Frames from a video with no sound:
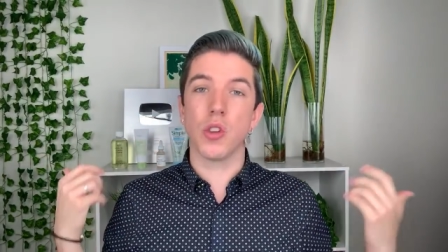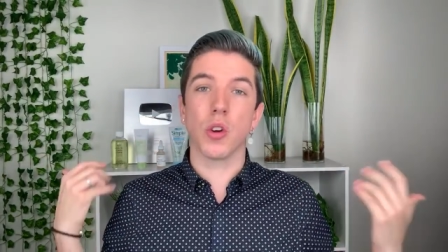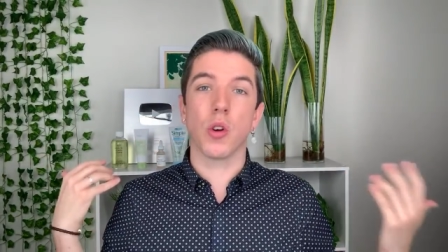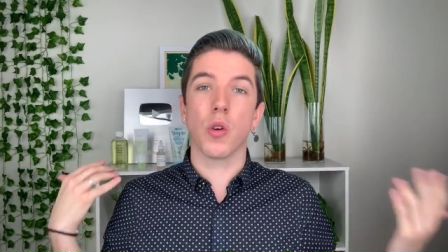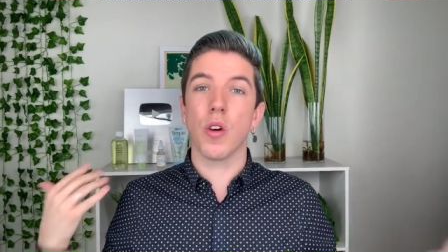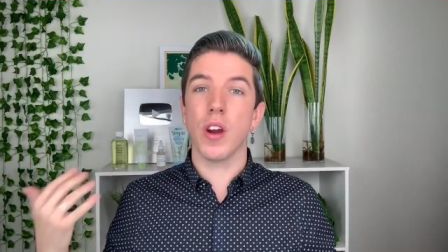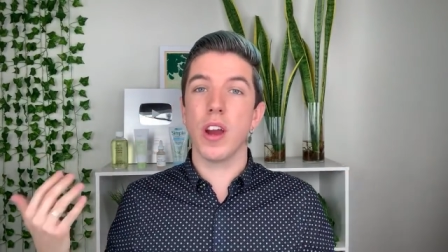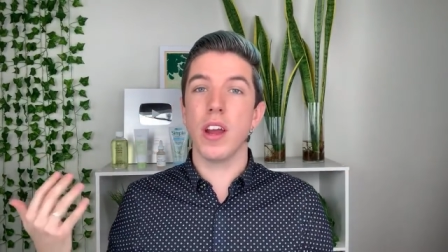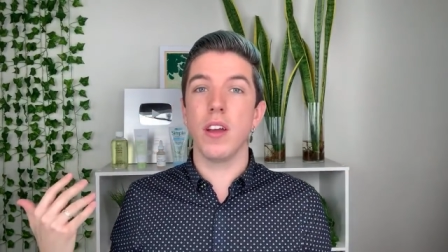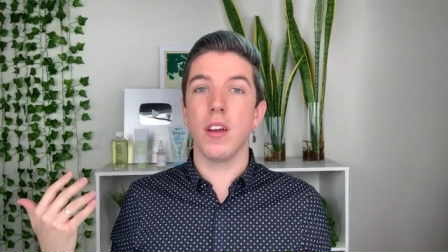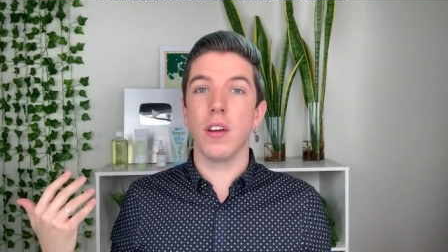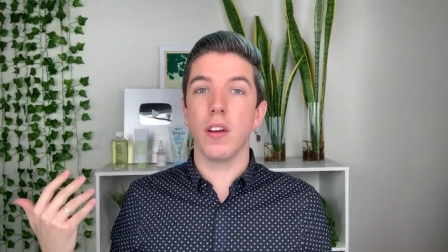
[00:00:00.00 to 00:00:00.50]
The
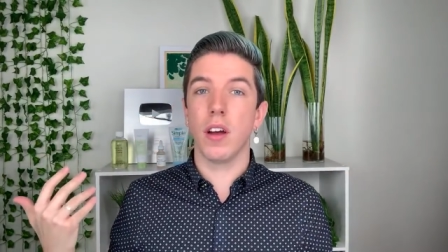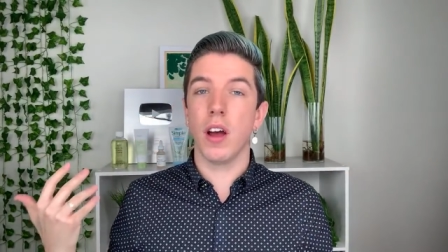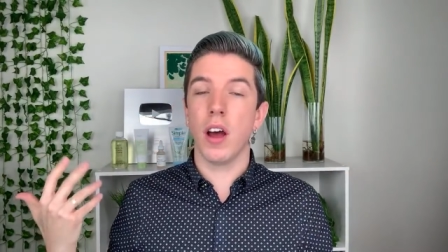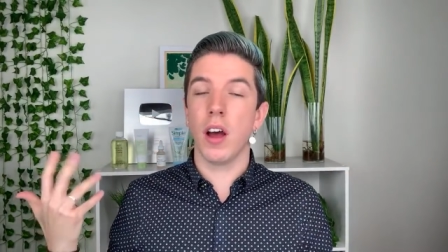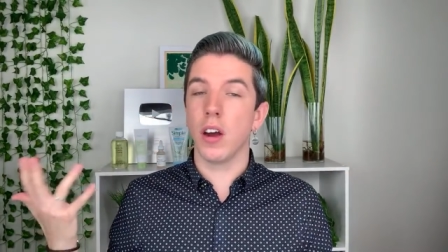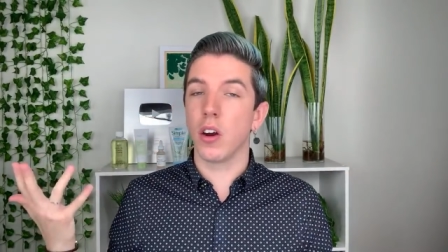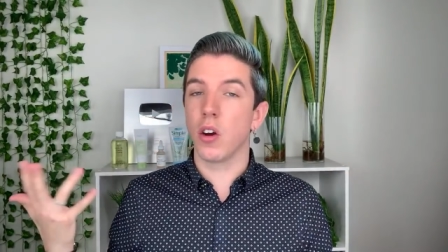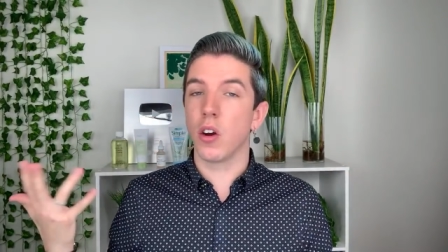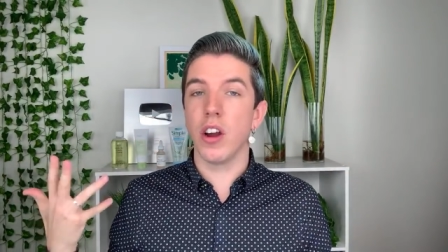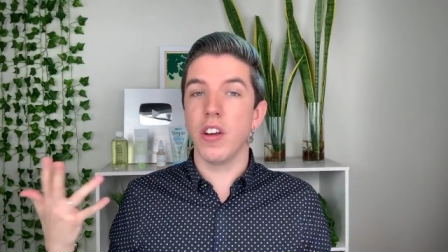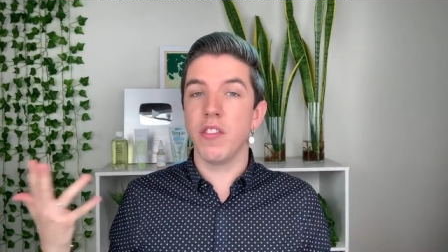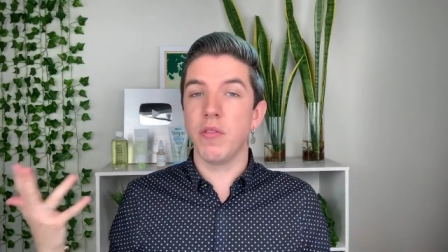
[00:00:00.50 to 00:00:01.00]
Krave,
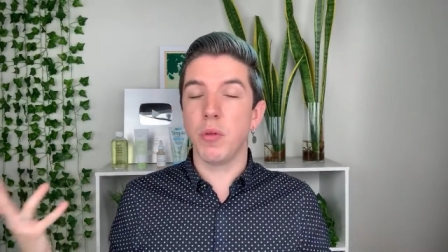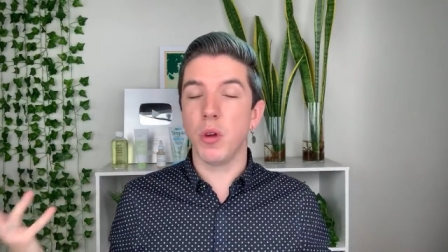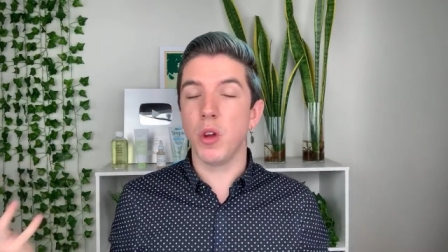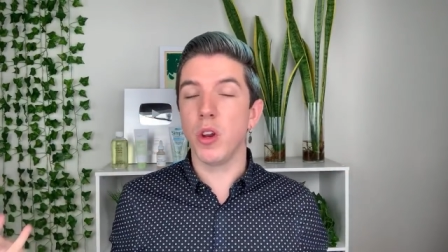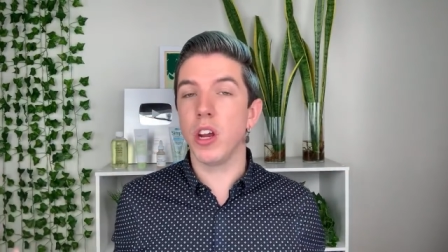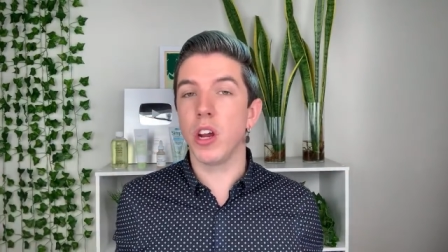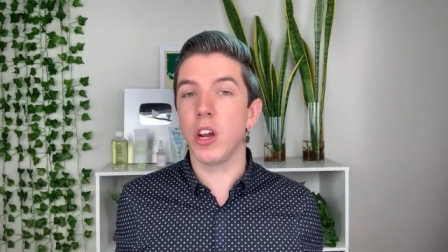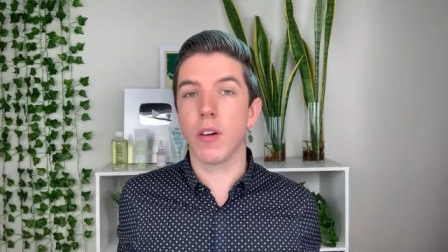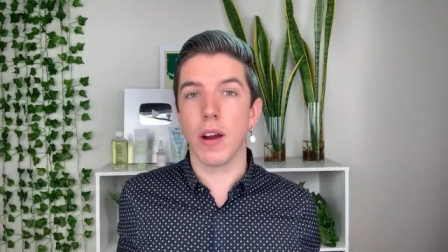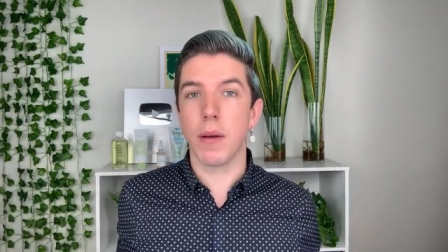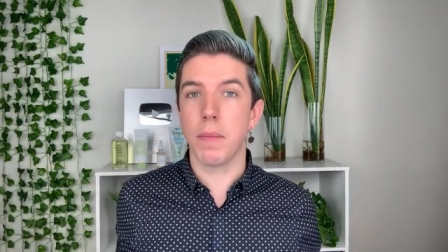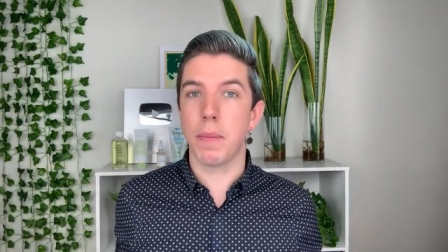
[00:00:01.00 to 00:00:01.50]
uh, Krave
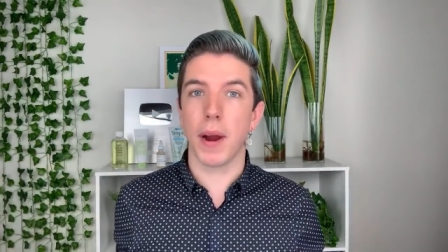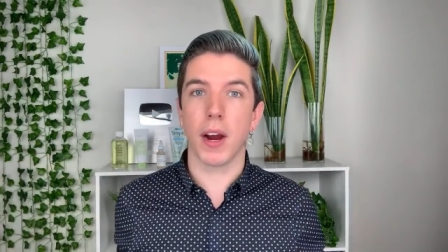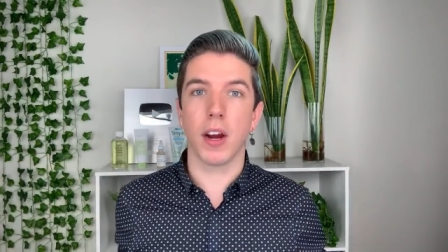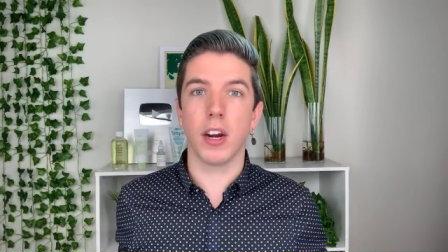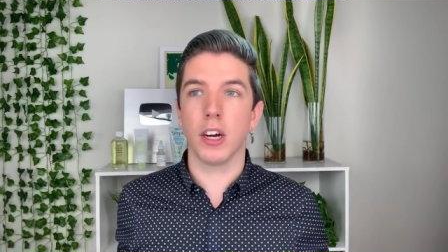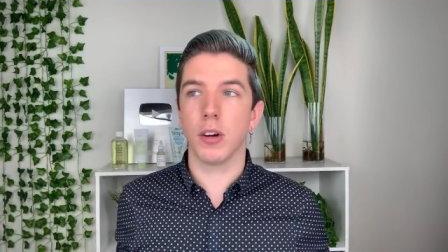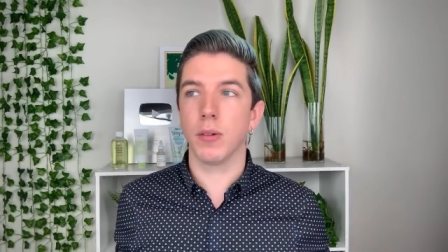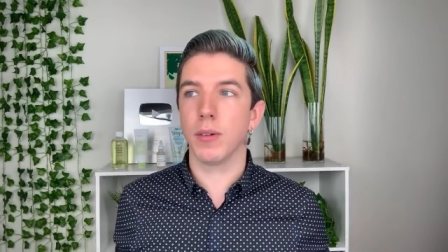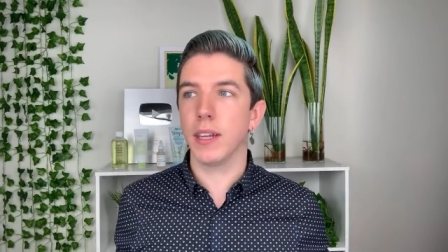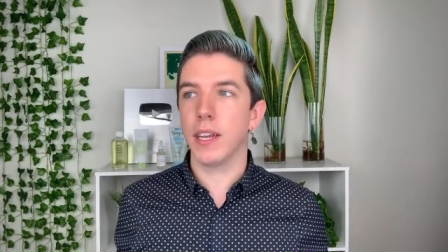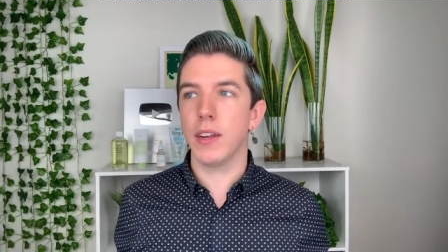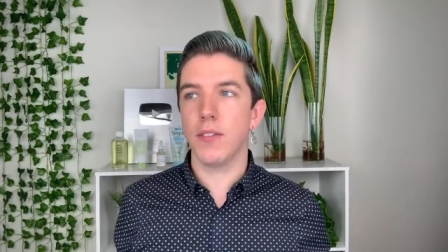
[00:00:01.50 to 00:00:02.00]
Beauty Great
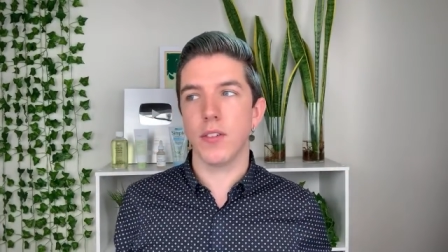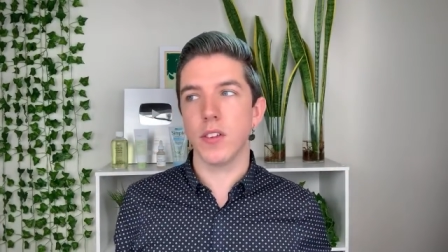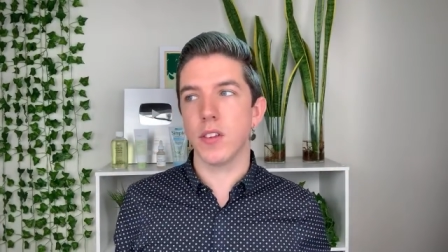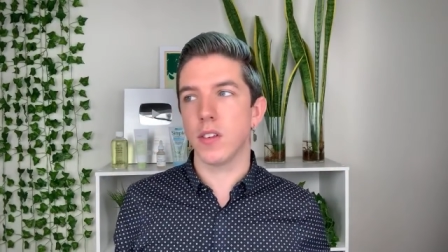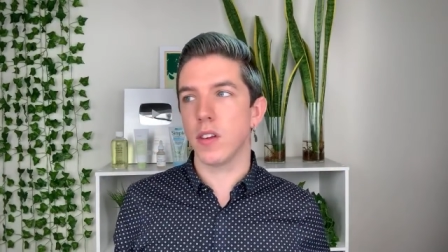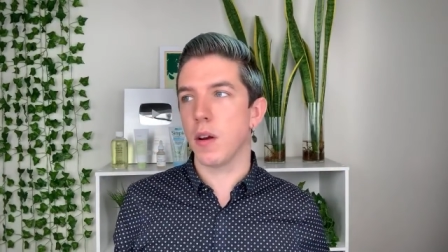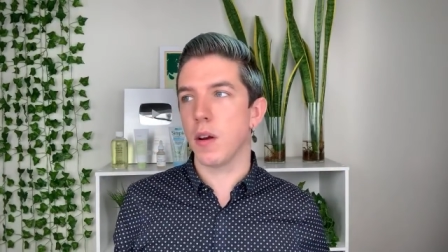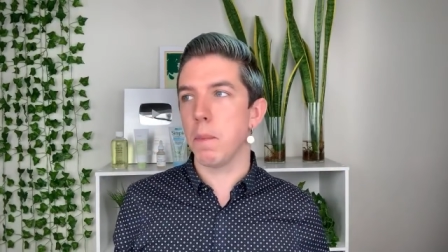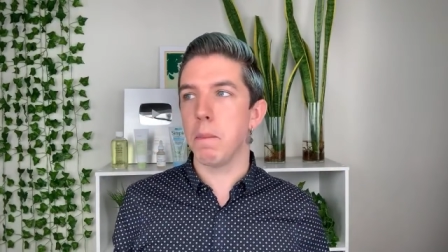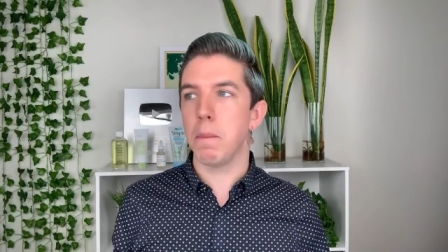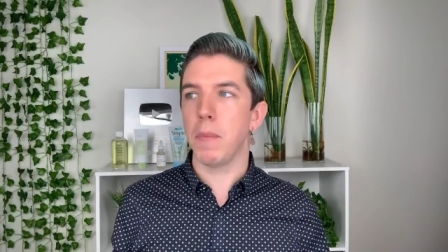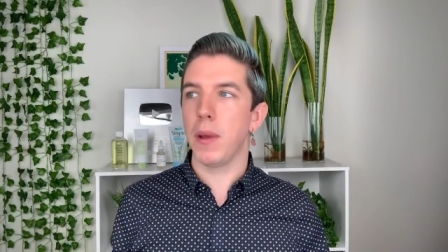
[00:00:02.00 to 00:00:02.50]
Barrier Relief is
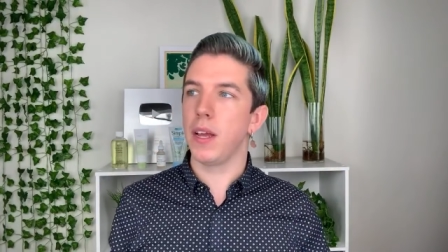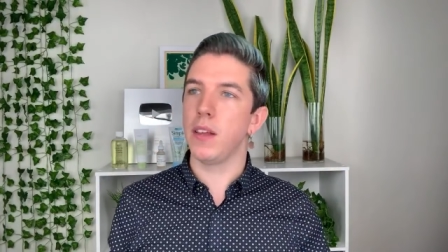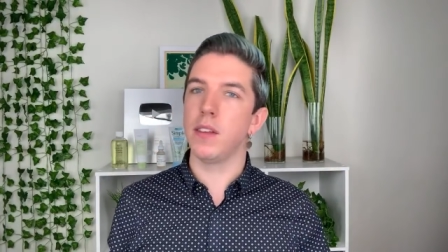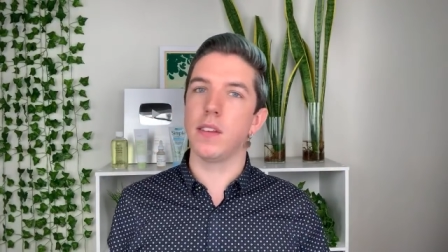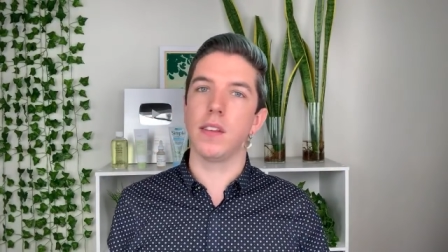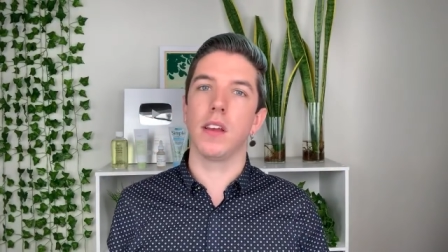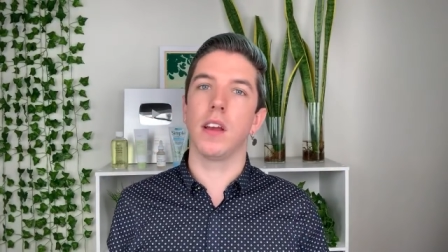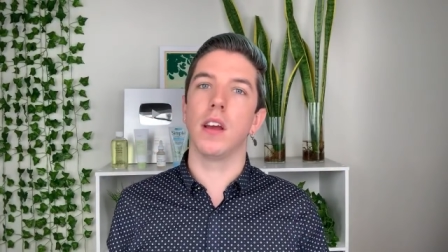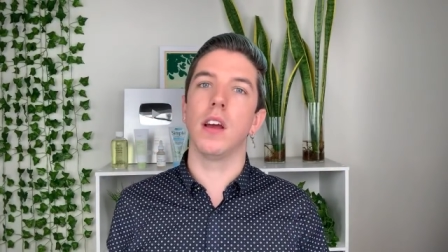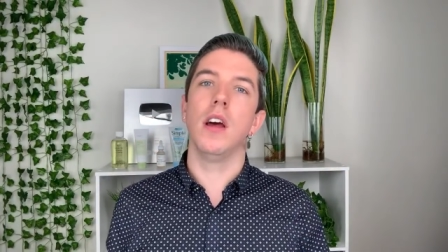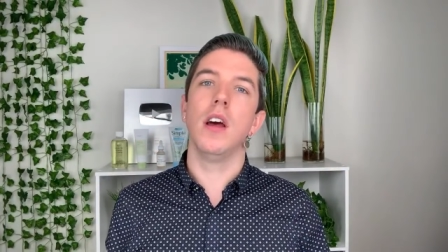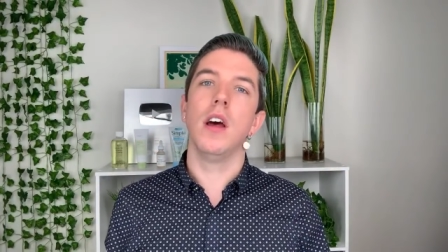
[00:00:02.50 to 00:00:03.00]
an
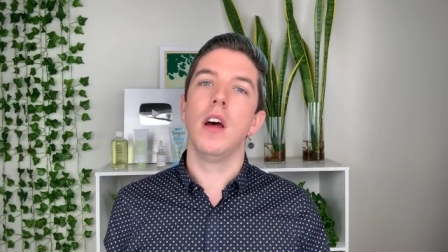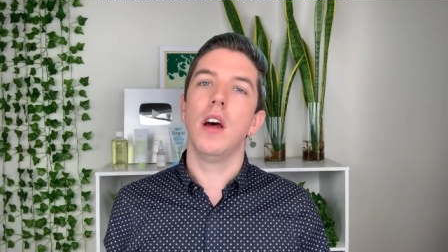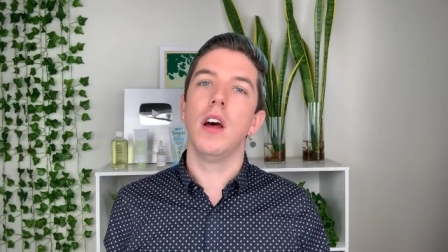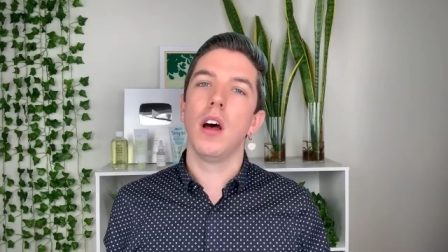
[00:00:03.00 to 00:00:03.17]
amazing